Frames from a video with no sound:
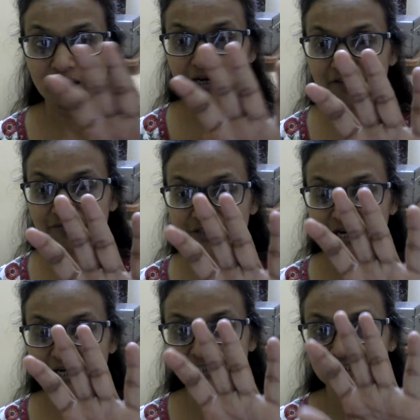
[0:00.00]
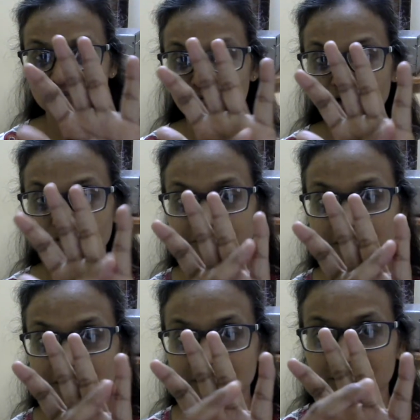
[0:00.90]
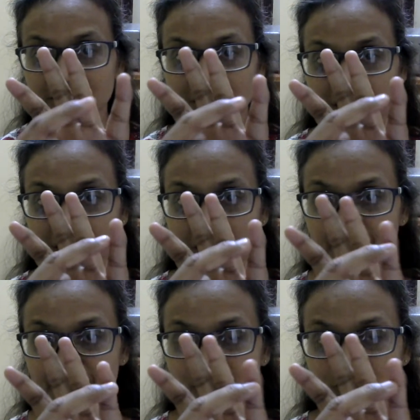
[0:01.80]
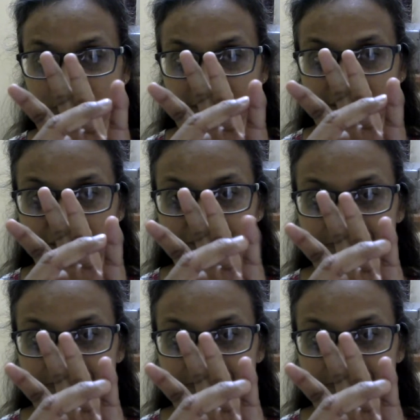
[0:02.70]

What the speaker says: left hand small finger upper joint